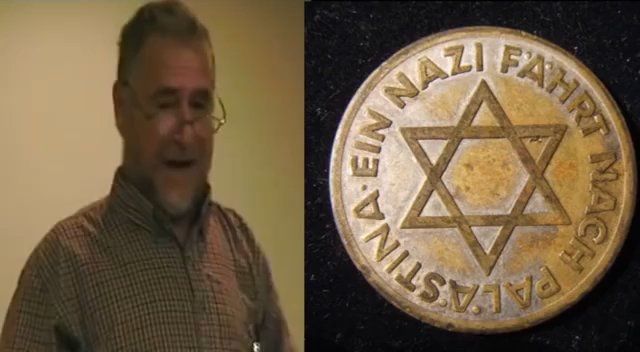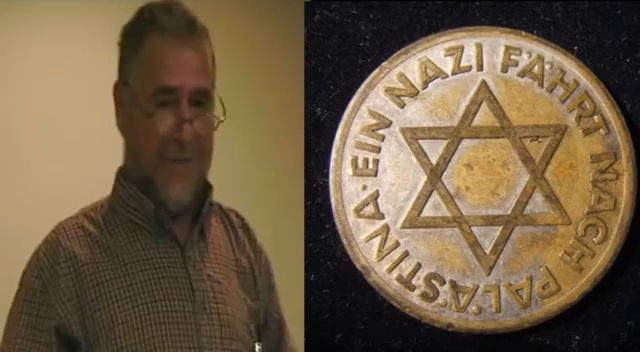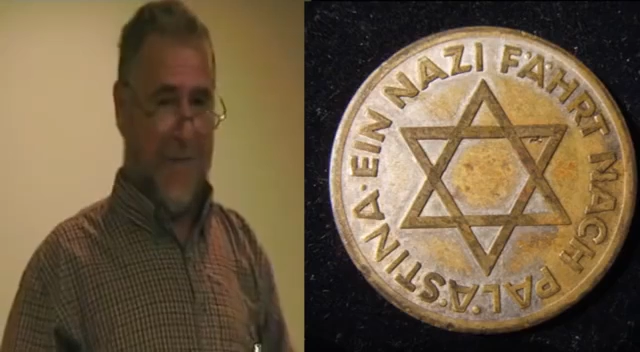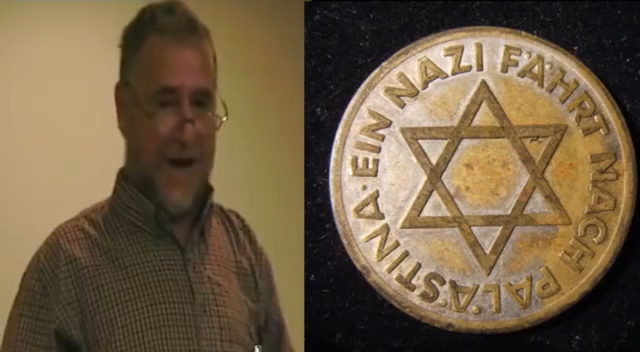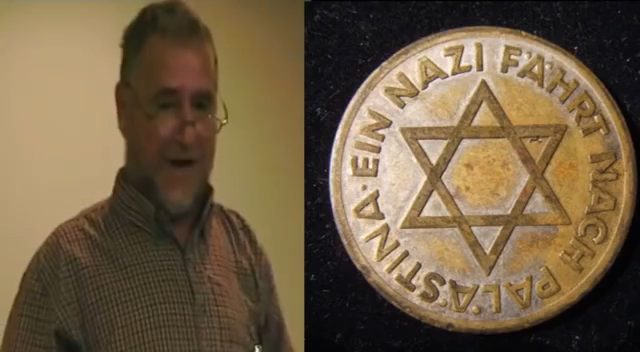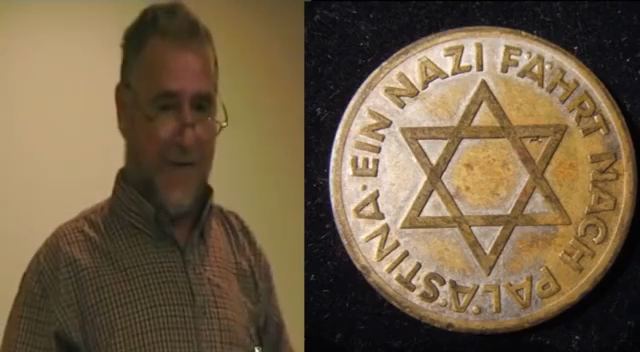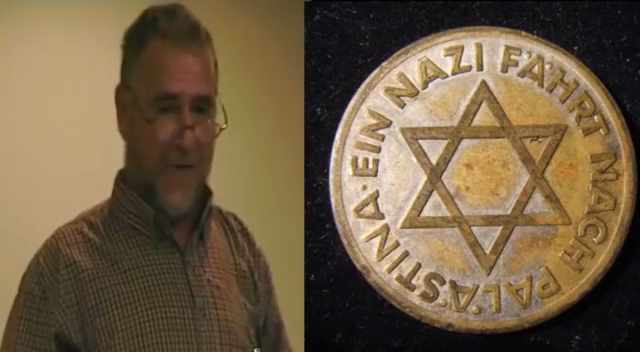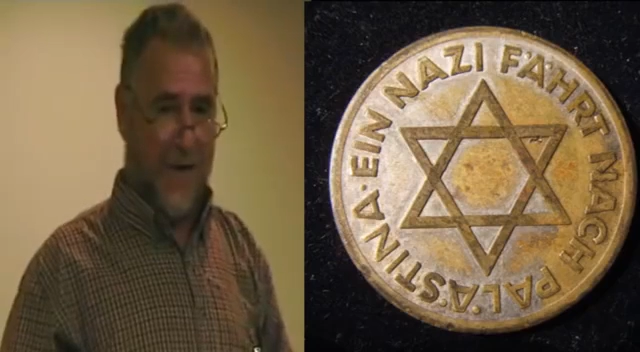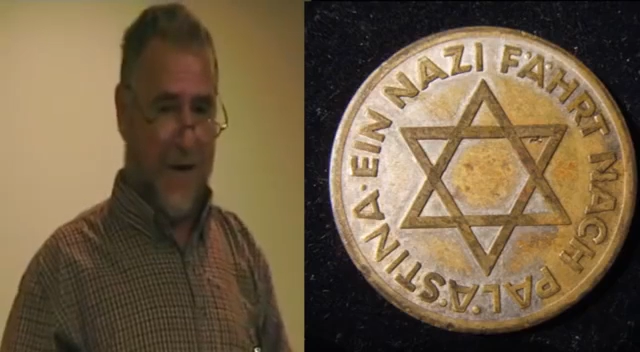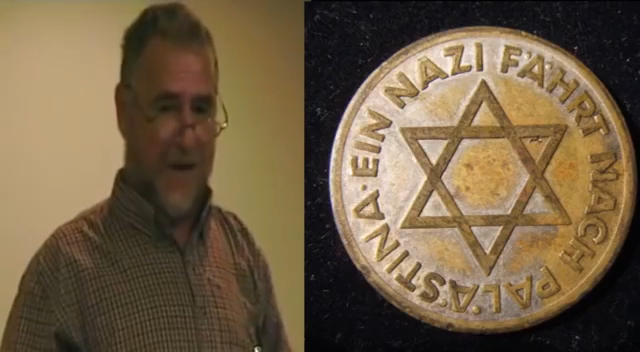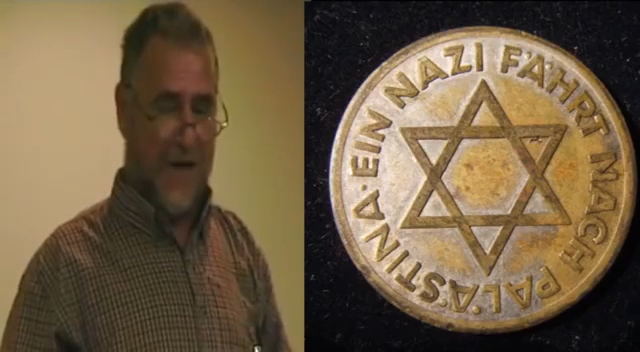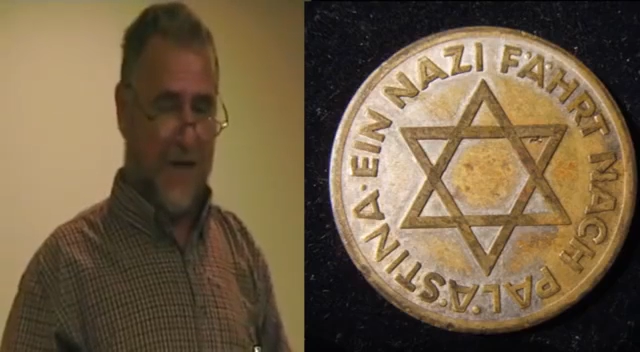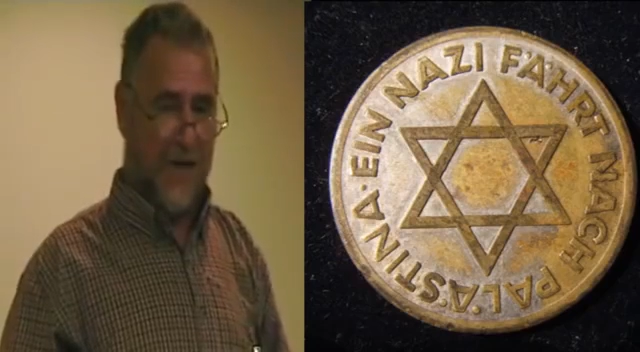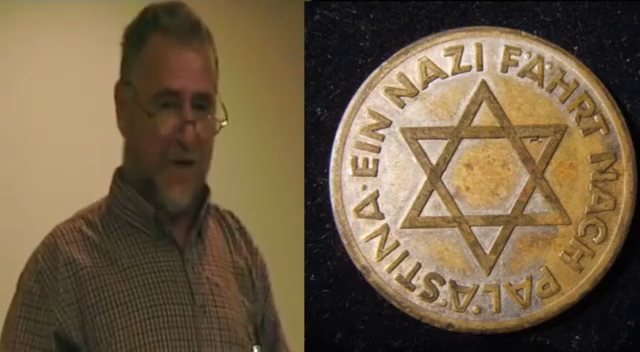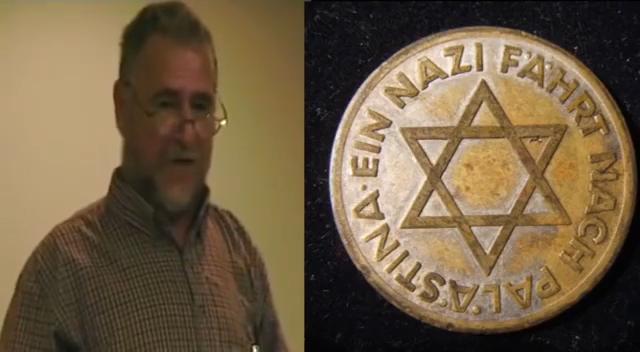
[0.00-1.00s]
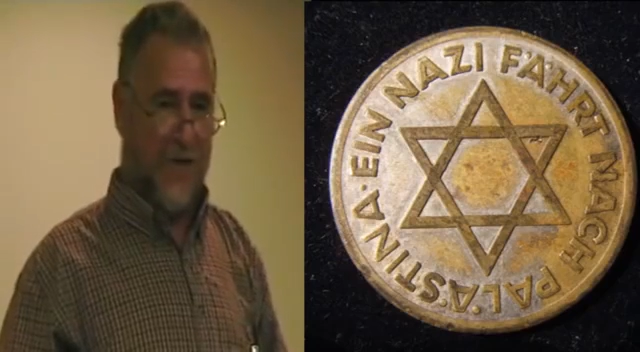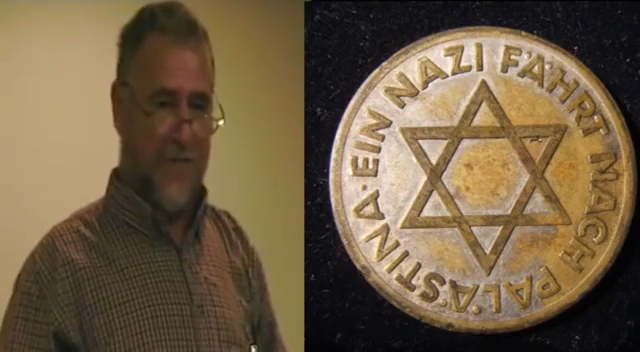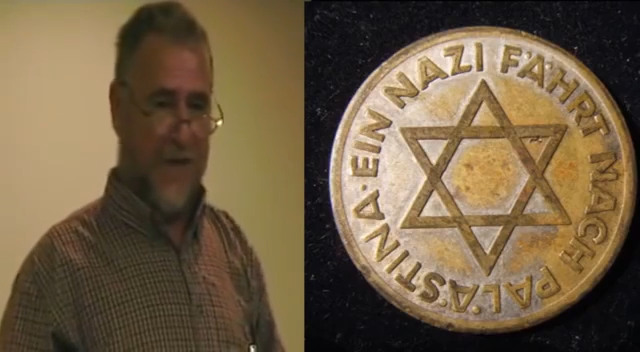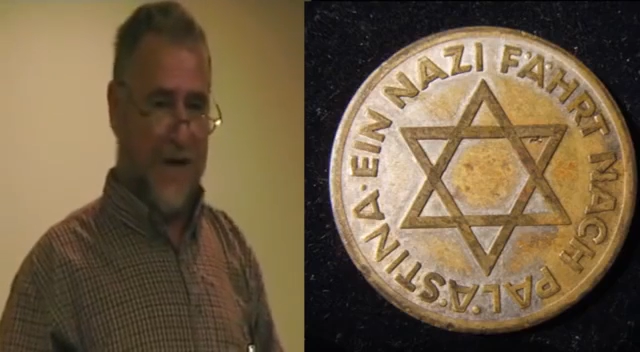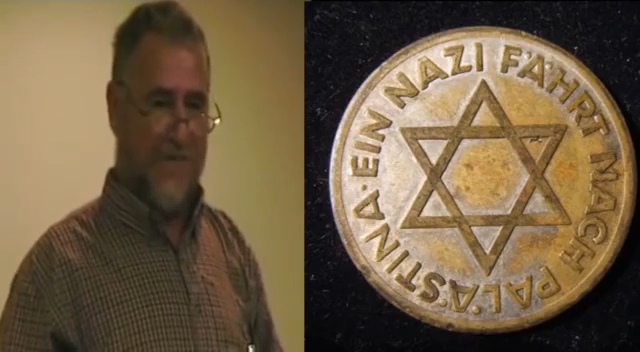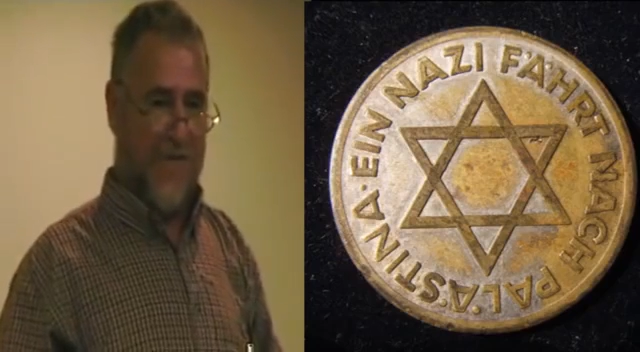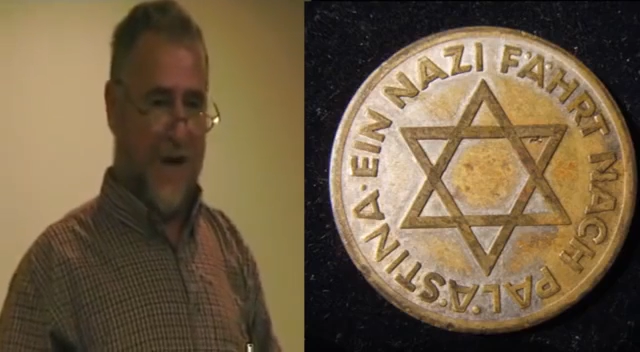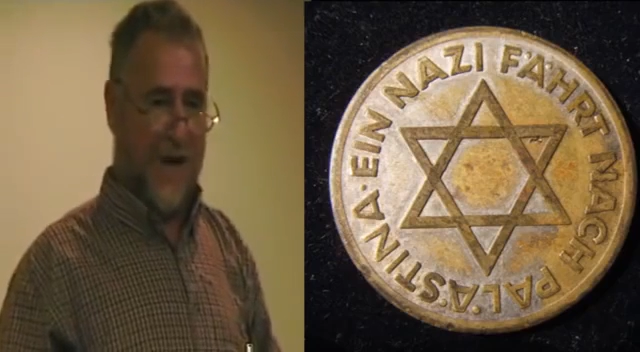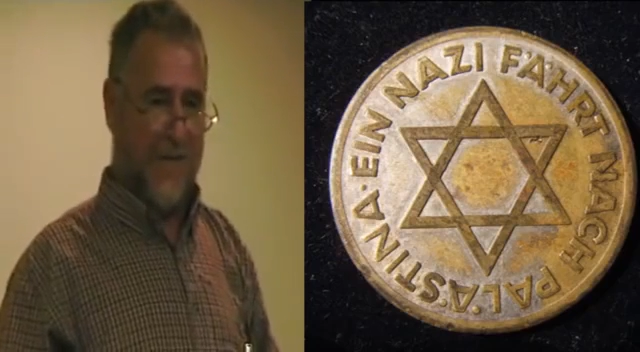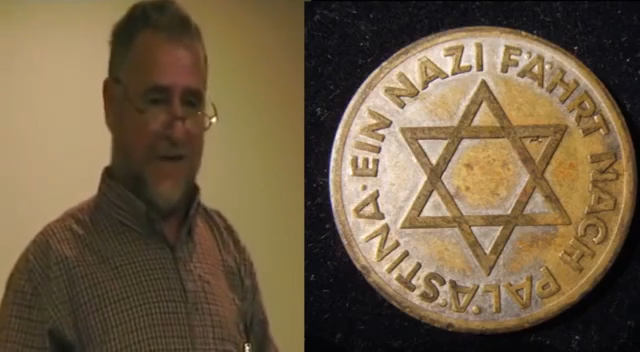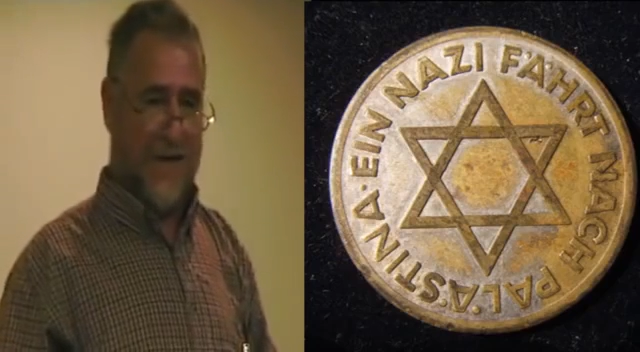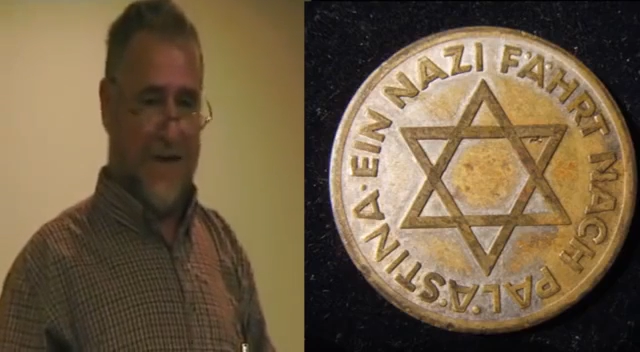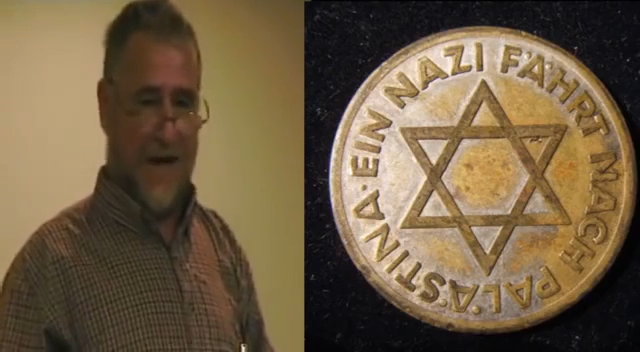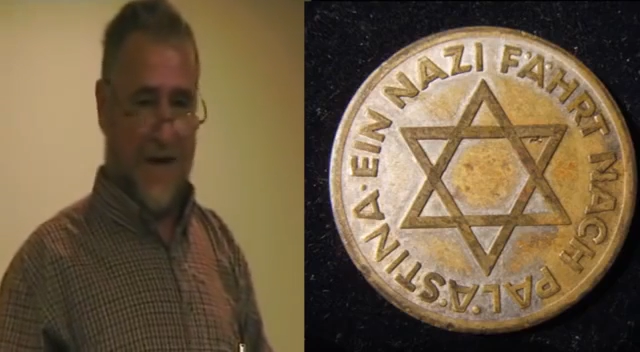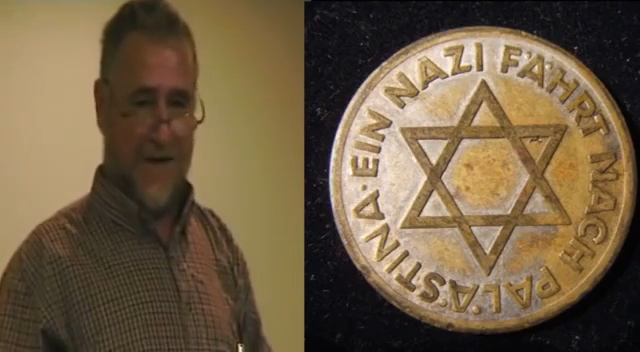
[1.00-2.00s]
And by the way, a third of my
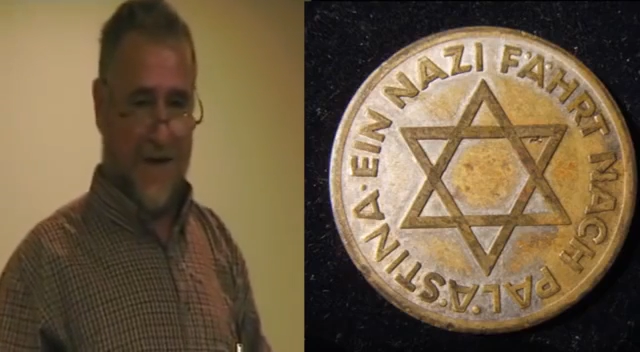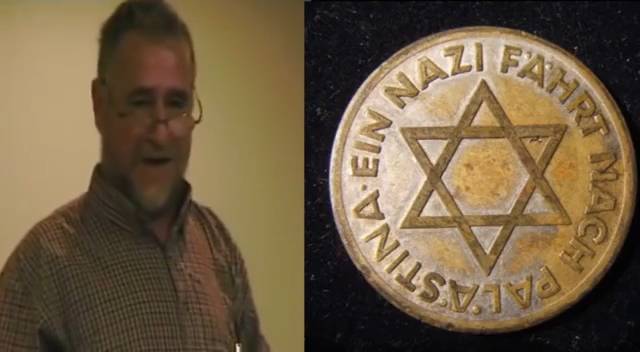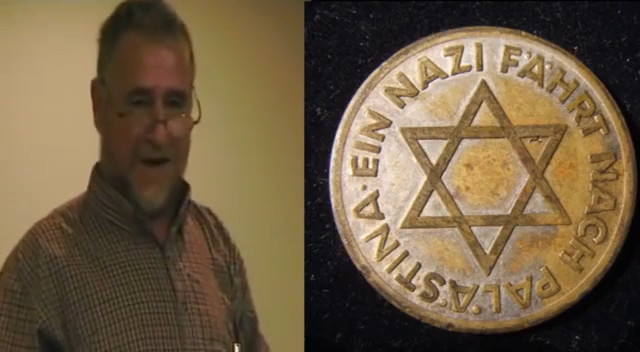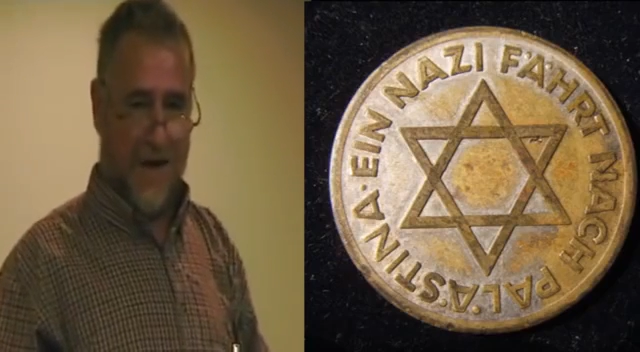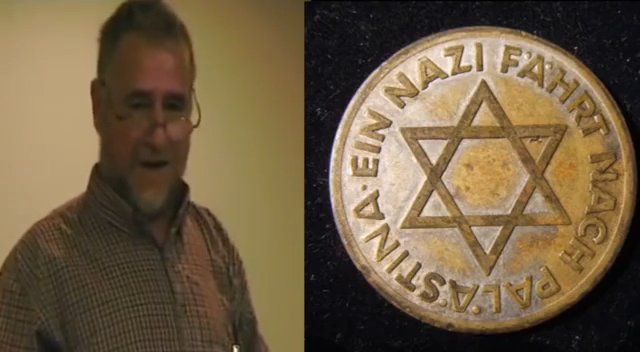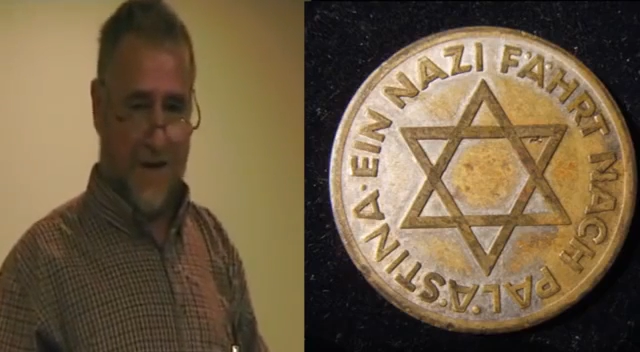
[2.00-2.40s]
family died in the